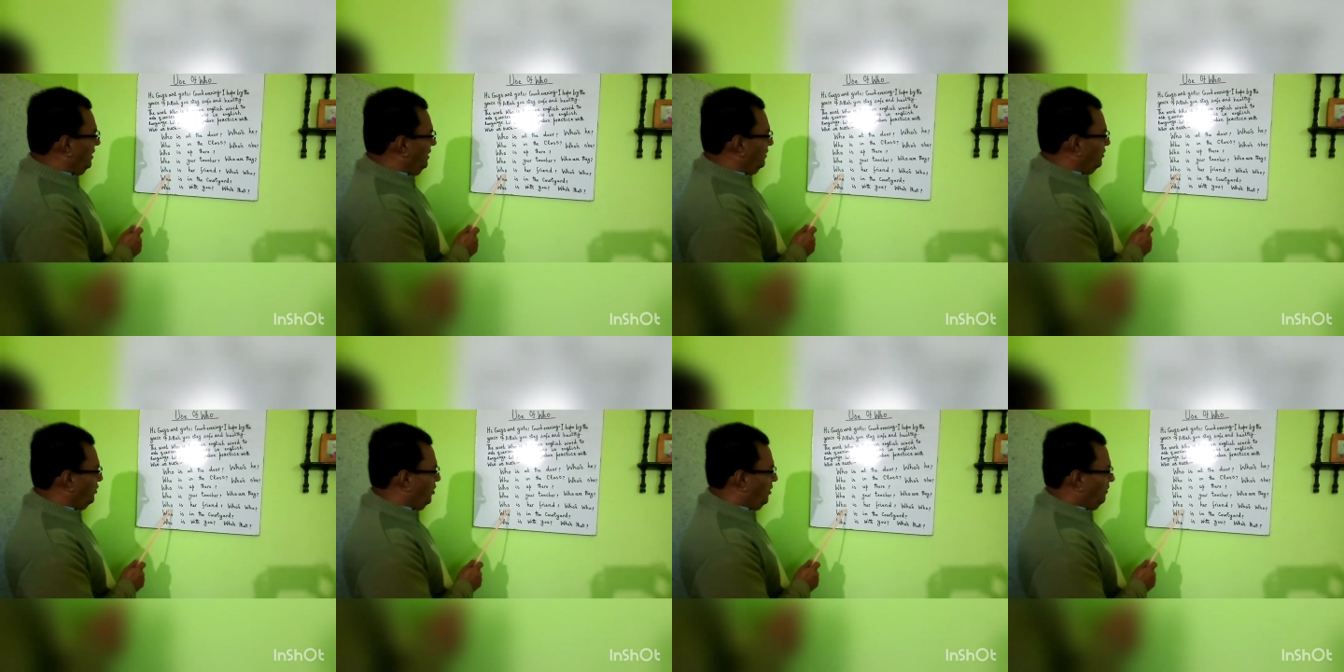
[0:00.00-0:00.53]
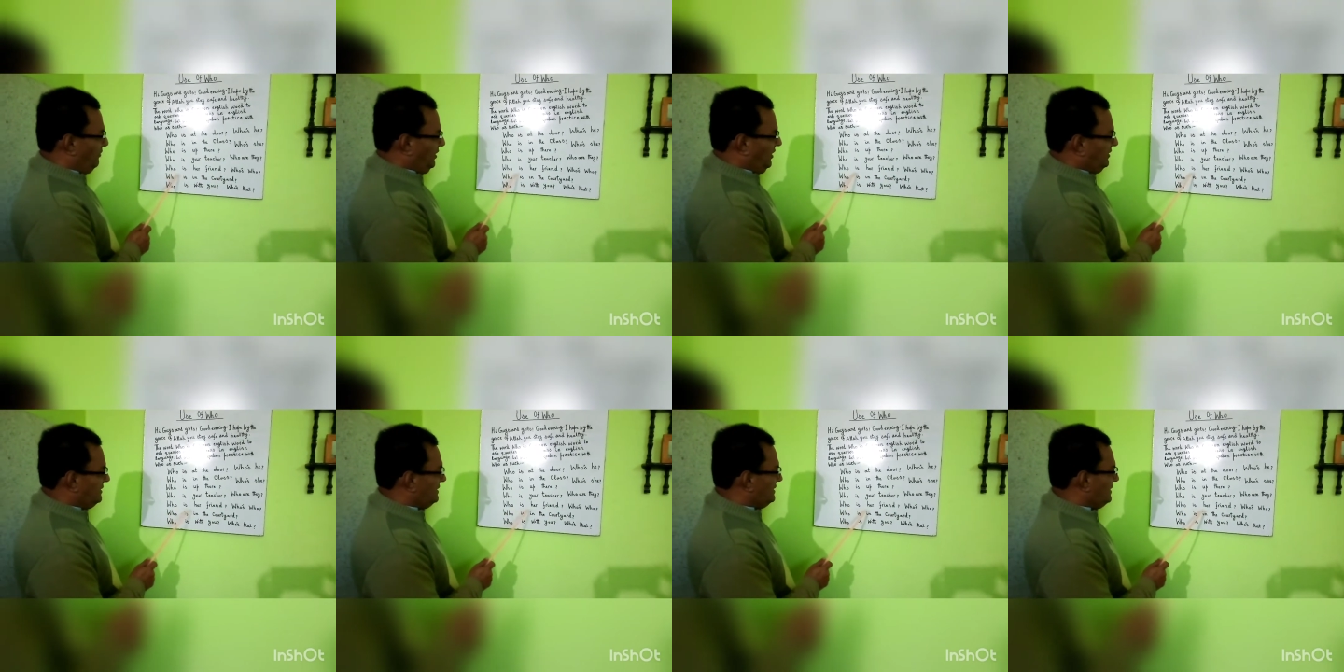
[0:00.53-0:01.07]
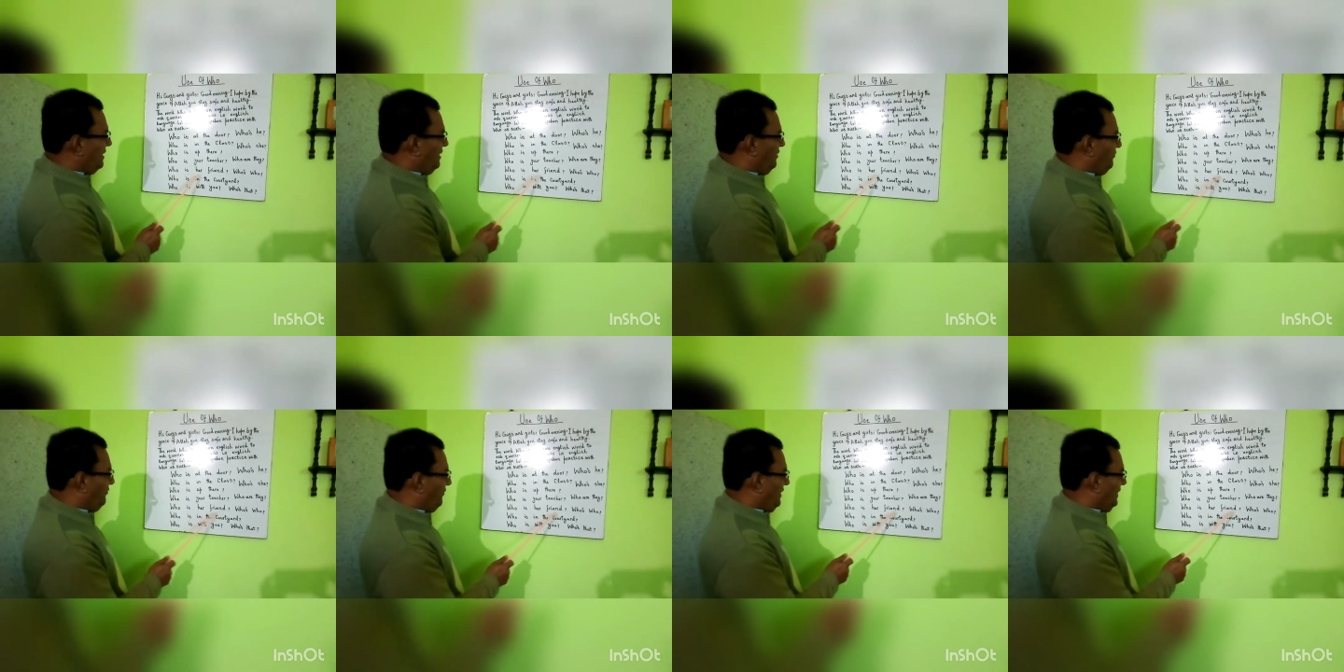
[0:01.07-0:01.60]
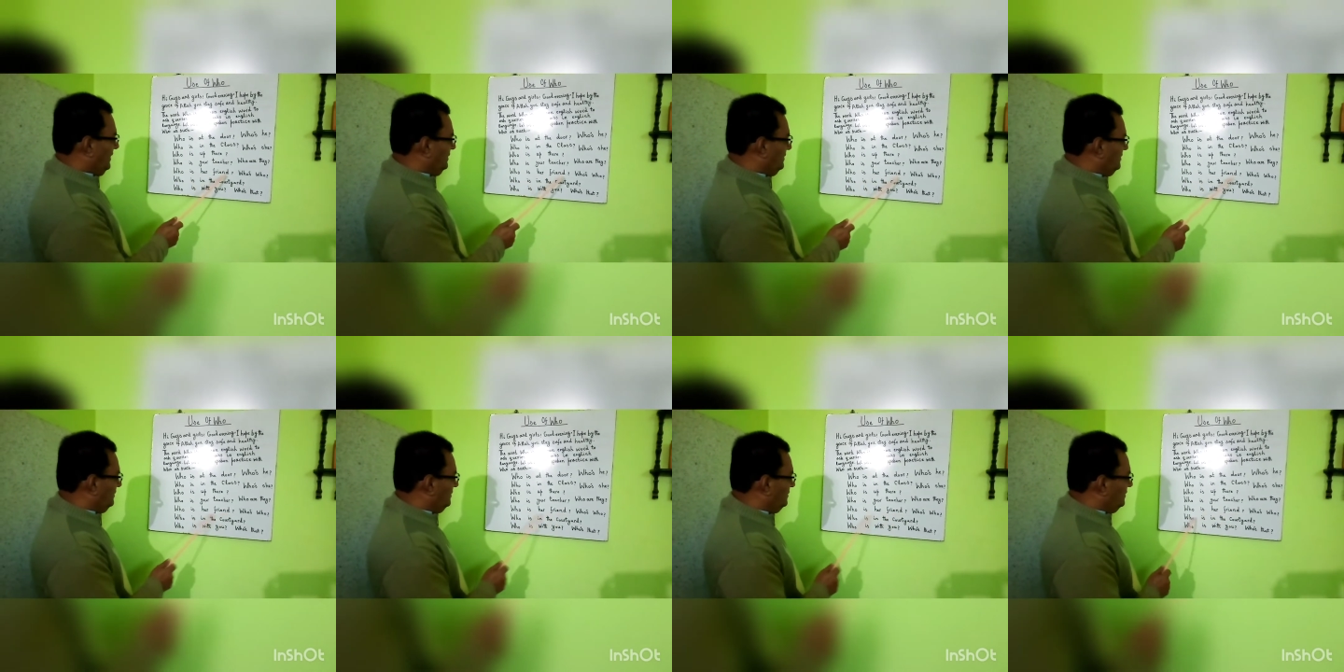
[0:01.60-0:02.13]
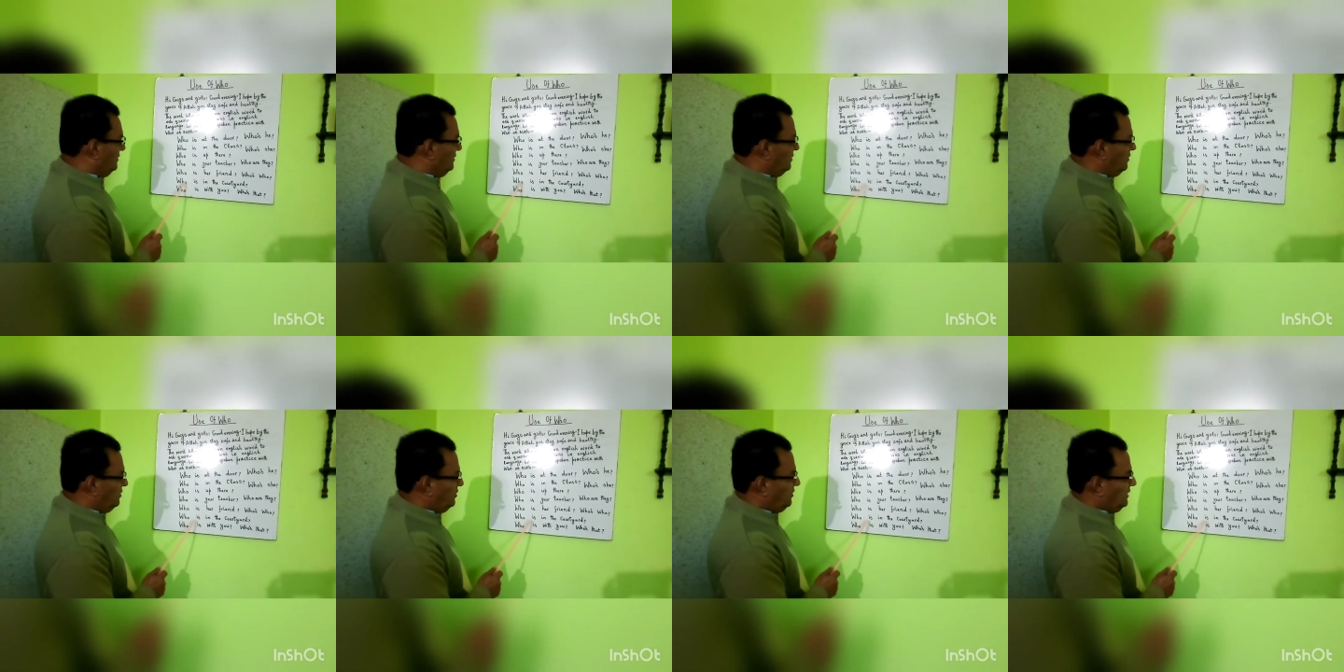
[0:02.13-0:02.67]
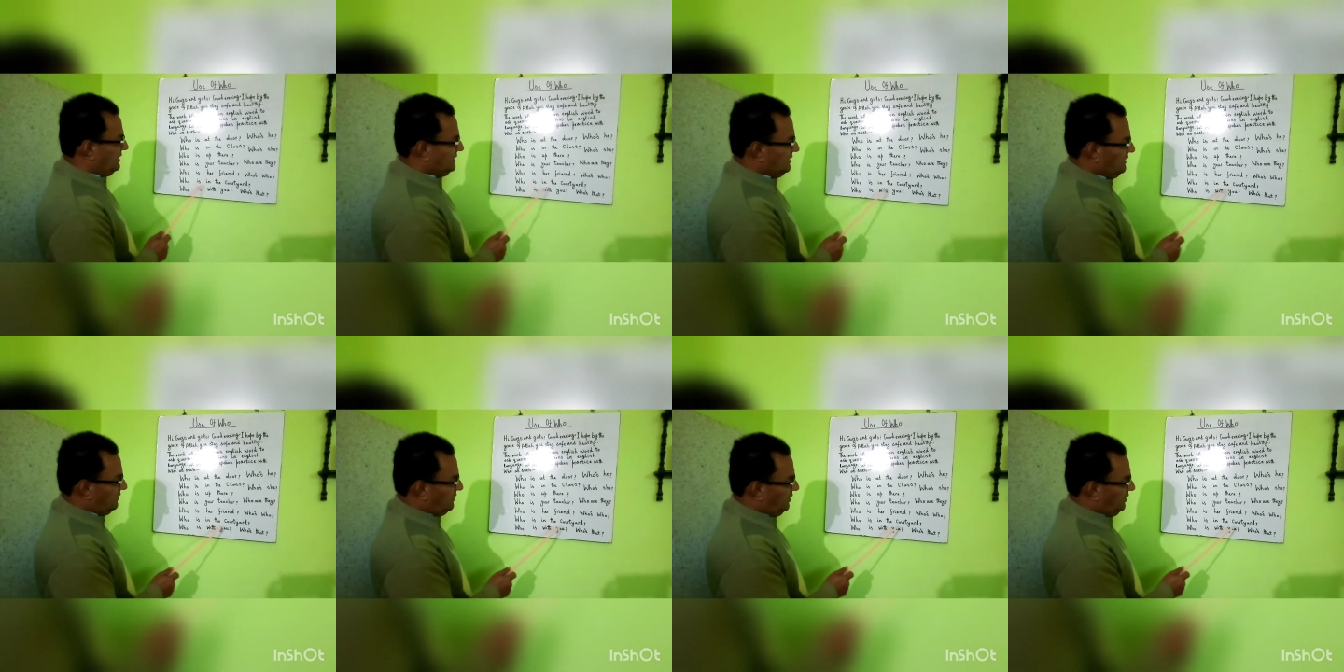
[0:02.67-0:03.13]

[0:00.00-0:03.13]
Tom is her friend. Who is in the